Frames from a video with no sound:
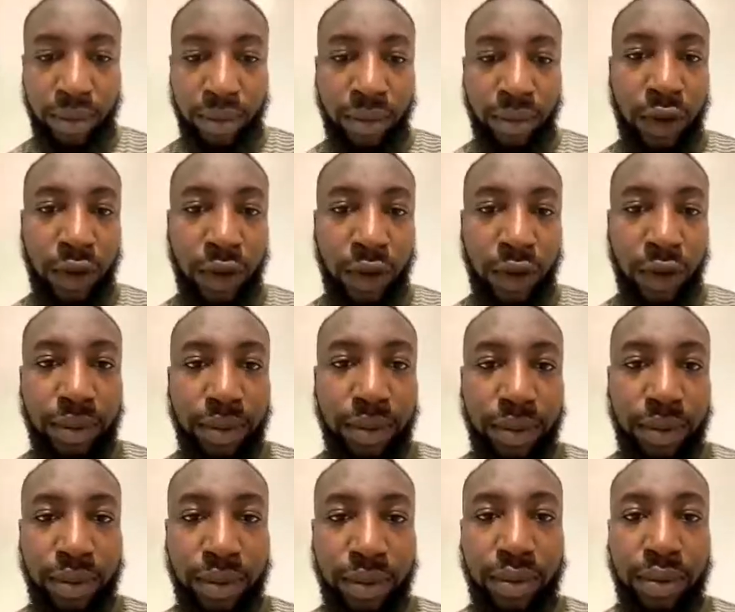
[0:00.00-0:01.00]

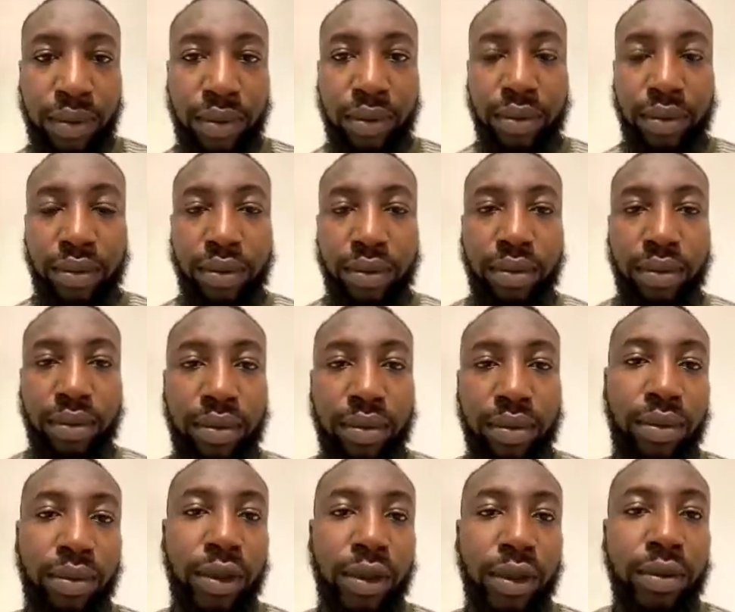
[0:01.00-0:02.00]

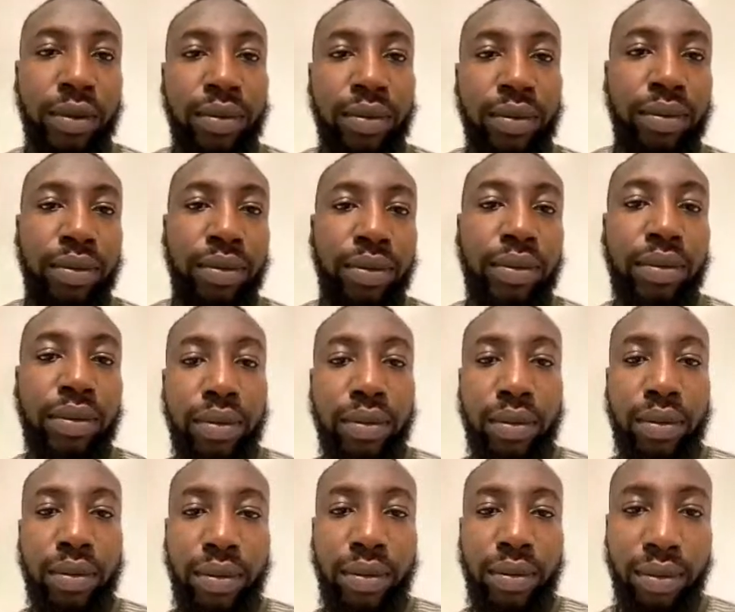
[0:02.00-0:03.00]

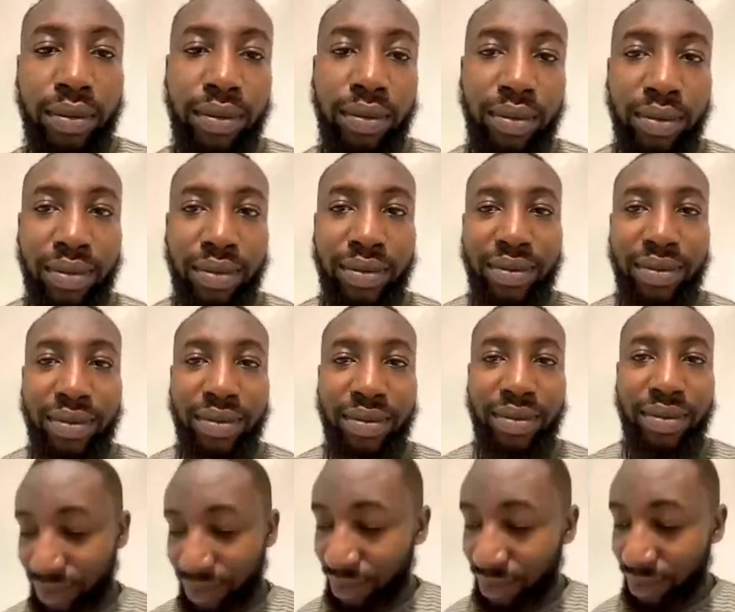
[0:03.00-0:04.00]

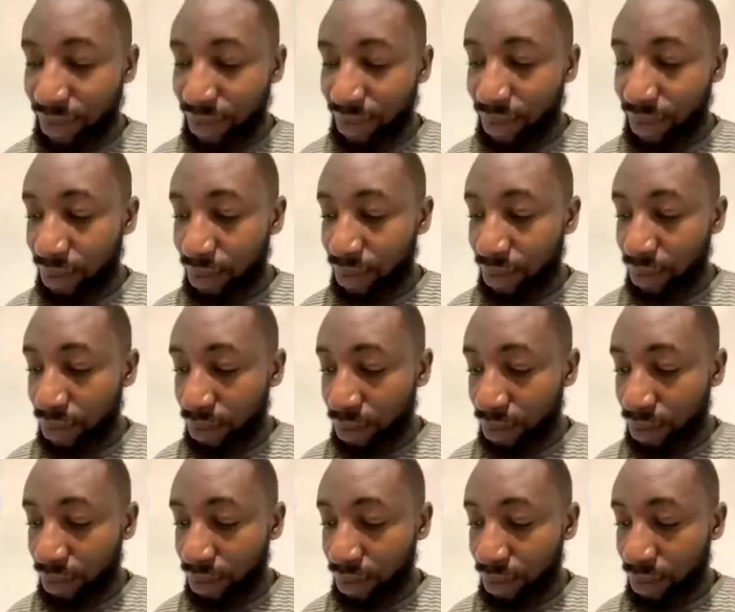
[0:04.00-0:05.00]

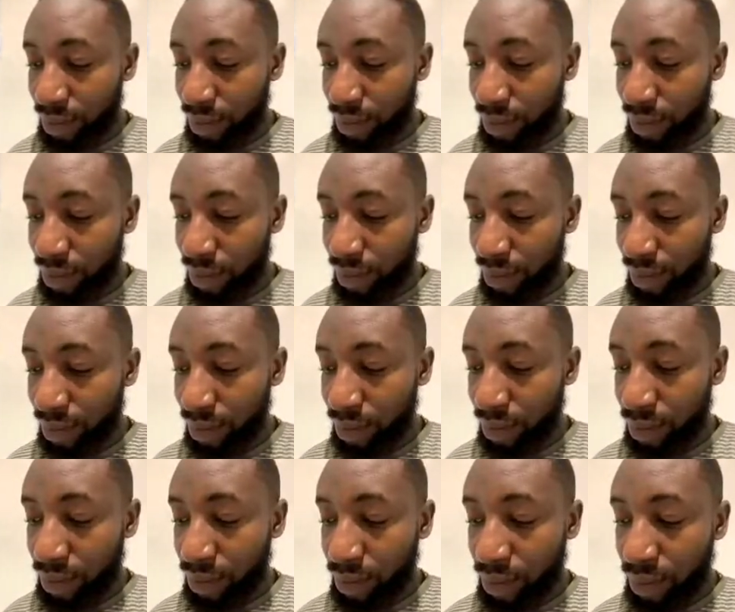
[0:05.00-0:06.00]

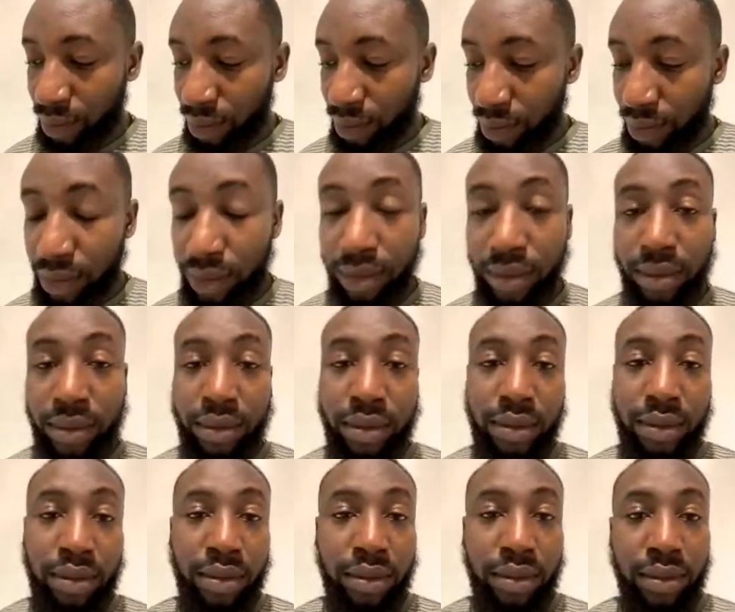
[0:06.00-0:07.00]

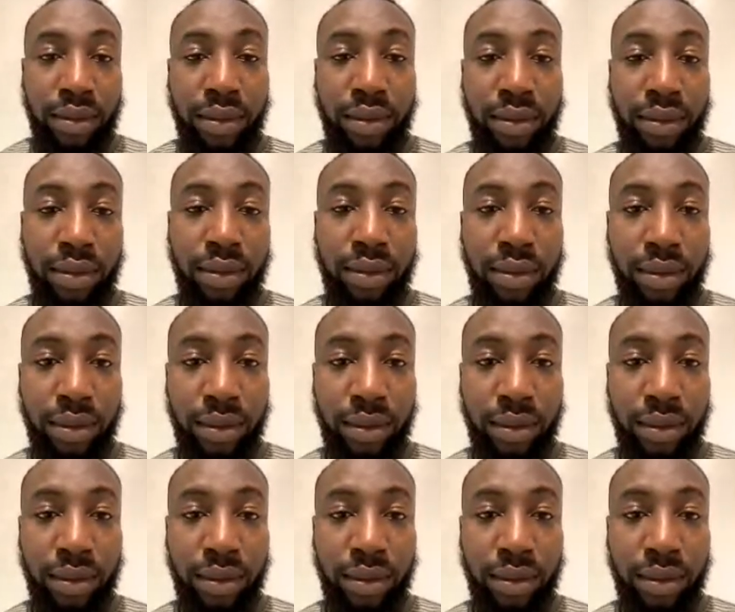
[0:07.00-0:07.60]
(silent)